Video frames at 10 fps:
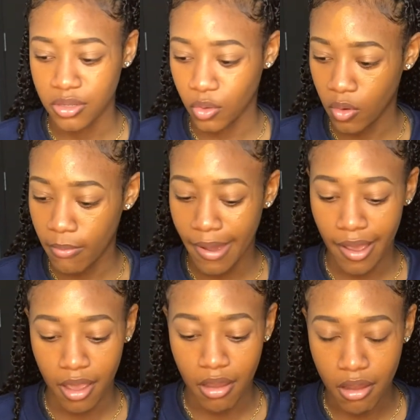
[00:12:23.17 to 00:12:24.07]
Oh
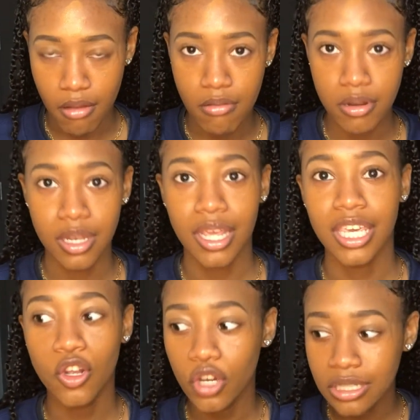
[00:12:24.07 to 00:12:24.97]
my goodness. You
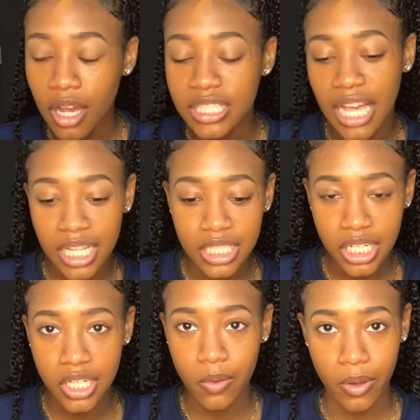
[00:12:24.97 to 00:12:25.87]
know it's cause I'm
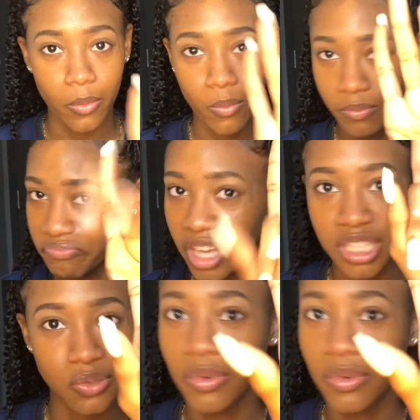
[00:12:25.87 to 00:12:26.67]
answering the question.